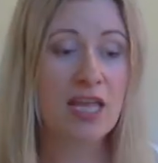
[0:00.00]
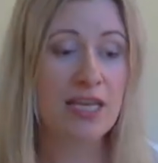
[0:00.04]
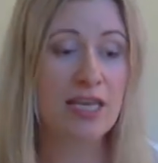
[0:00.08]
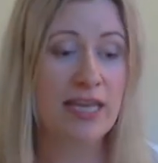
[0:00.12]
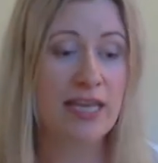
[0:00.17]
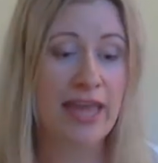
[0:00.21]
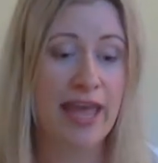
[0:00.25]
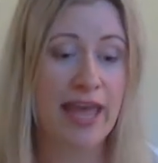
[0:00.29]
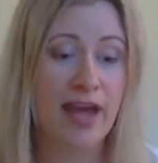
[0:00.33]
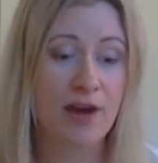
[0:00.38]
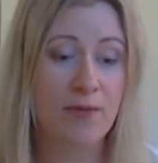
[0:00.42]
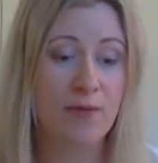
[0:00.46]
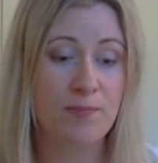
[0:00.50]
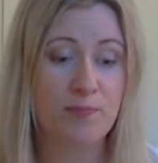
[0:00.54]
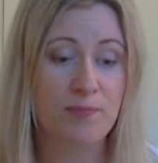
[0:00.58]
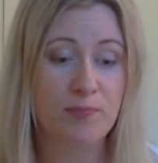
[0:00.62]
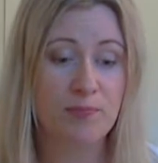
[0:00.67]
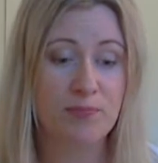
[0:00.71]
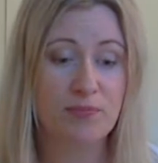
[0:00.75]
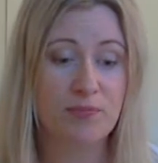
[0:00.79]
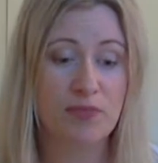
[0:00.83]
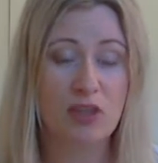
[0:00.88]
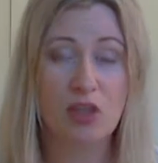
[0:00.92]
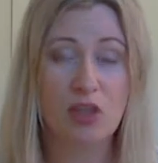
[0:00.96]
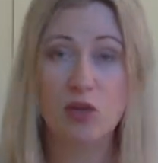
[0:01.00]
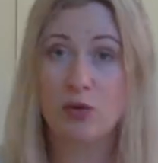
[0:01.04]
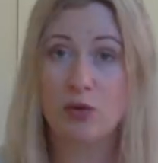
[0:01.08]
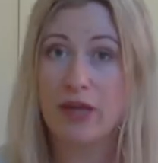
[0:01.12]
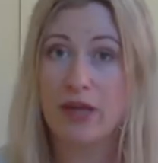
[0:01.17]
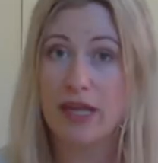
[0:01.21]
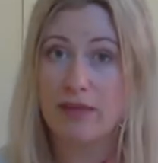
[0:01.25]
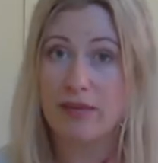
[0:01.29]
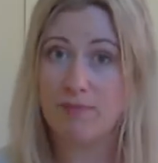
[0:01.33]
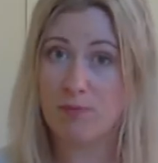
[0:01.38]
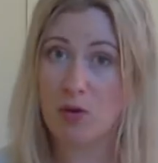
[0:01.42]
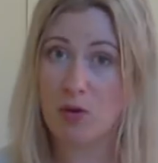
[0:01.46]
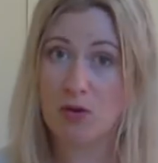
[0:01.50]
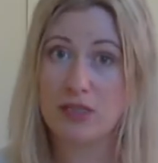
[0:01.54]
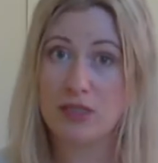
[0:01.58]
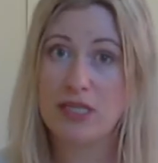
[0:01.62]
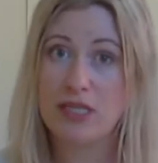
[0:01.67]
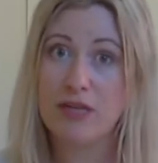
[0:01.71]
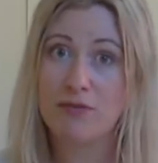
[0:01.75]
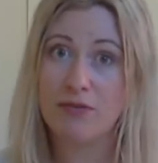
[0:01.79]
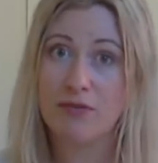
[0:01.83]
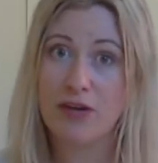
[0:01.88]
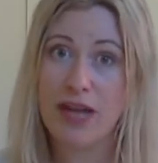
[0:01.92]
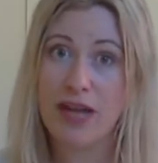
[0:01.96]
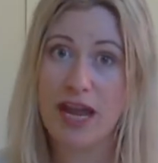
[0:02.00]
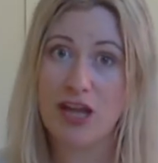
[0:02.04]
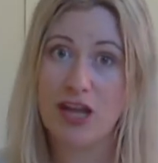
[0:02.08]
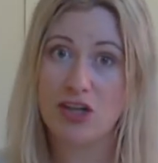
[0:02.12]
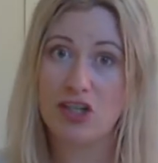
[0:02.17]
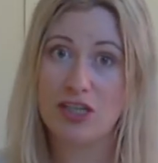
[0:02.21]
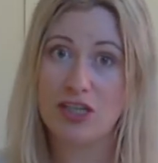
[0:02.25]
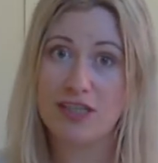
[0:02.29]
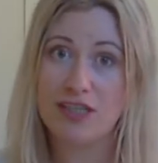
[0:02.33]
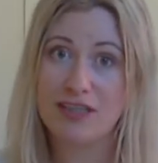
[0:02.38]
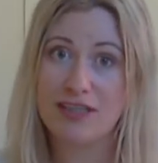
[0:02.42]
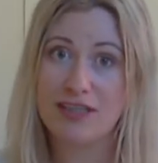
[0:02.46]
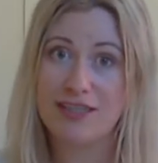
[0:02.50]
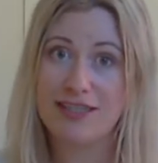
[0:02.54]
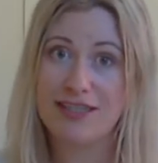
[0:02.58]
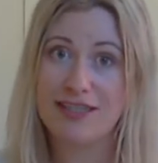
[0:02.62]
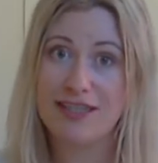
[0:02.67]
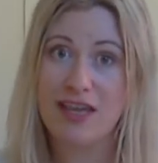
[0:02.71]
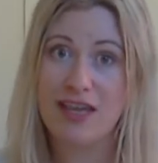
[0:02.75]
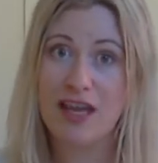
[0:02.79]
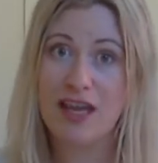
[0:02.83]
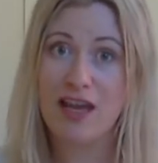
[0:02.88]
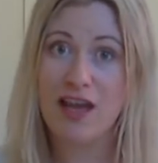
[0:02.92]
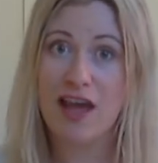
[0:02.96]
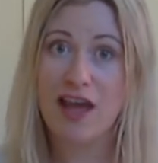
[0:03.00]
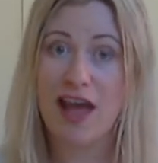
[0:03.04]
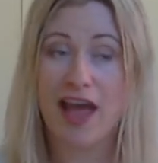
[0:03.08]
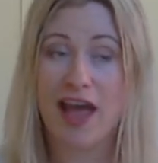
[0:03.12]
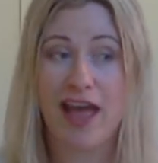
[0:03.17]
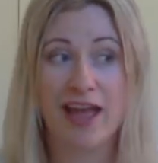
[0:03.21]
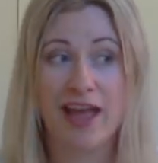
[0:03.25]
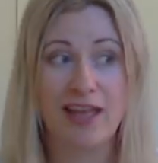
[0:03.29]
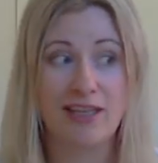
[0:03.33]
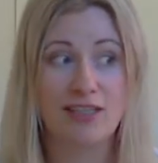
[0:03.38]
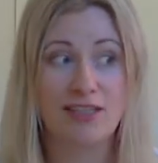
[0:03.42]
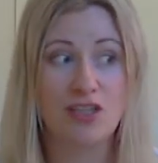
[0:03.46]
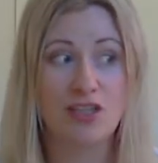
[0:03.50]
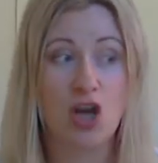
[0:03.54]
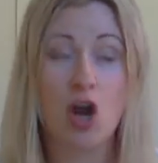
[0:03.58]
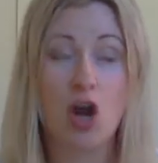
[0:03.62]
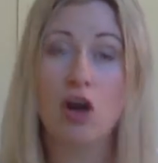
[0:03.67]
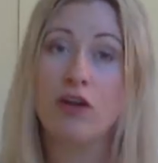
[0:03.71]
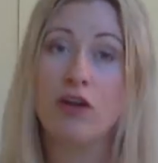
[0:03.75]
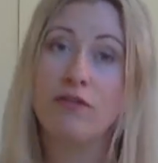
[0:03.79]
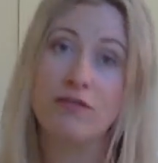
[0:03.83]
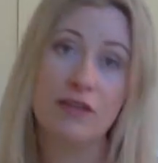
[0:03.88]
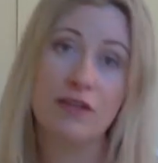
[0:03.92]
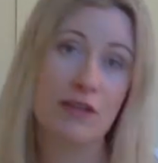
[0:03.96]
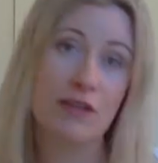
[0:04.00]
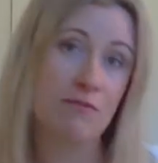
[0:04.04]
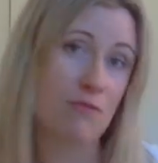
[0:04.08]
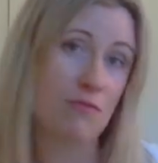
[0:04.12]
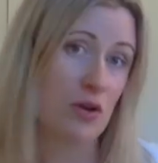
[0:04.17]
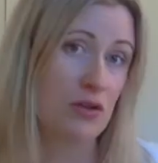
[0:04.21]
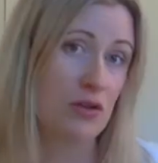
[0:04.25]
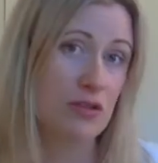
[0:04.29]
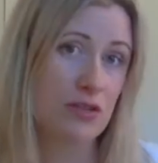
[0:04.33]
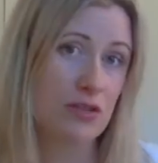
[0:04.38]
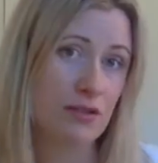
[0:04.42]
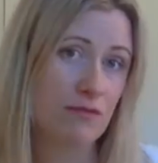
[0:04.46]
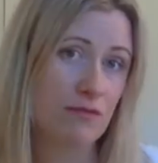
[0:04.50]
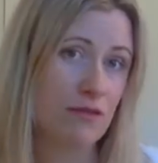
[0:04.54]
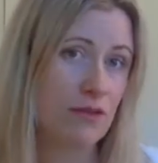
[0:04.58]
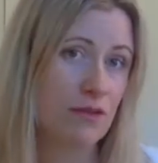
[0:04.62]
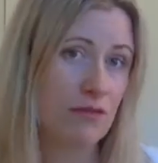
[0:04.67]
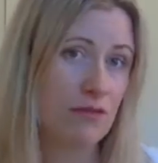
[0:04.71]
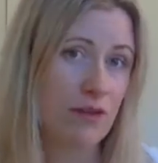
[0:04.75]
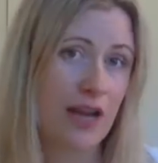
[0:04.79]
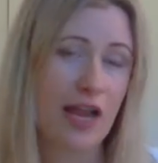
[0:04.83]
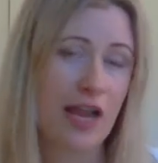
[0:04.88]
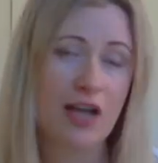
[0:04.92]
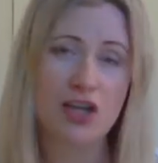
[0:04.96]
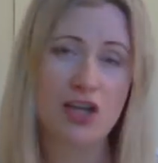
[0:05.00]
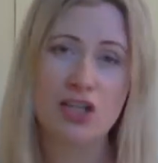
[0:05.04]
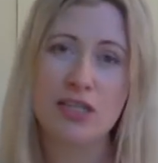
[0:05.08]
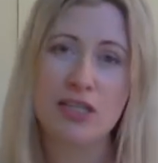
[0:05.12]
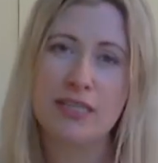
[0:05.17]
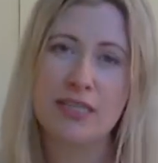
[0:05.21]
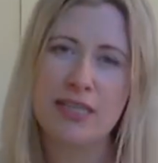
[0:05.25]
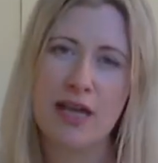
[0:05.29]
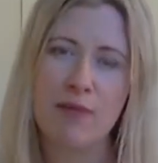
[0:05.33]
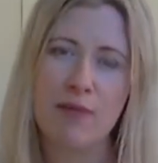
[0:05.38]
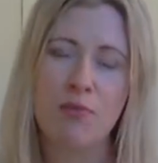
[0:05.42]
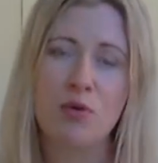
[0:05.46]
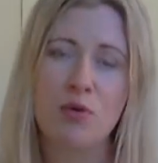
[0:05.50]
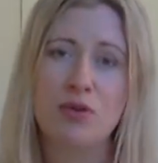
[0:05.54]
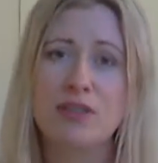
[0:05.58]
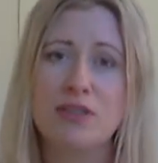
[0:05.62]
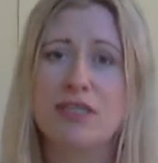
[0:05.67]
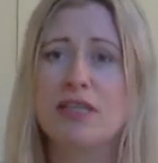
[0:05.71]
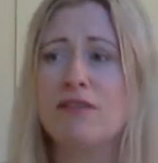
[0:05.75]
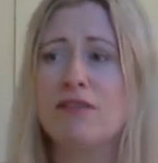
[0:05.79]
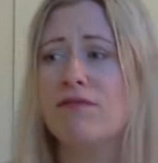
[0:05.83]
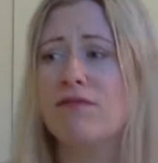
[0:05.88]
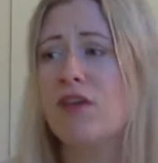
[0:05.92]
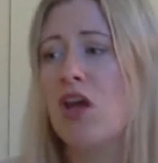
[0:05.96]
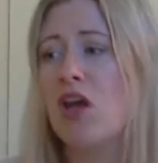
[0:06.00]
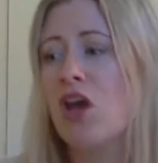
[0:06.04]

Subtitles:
Now, you'll get positive reactions, and hopefully most of the reactions are positive.